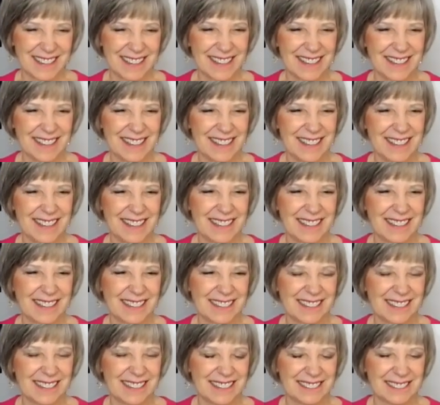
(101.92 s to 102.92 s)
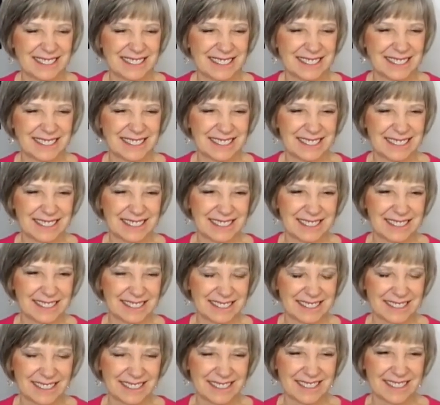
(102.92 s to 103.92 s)

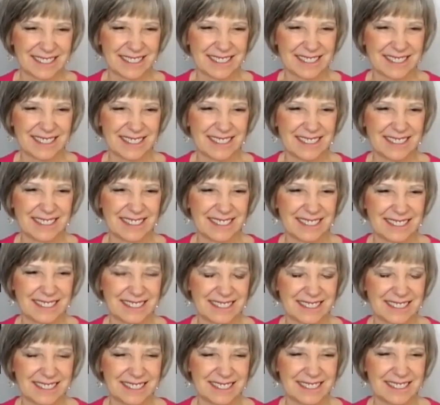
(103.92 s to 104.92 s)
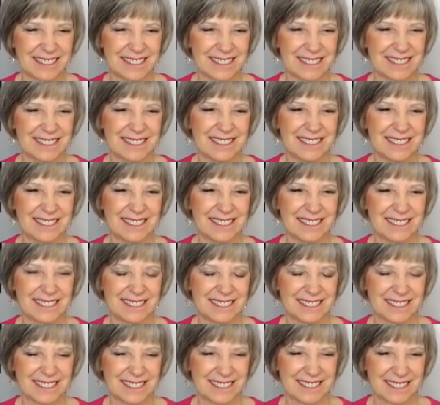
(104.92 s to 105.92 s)
This person isn't speaking.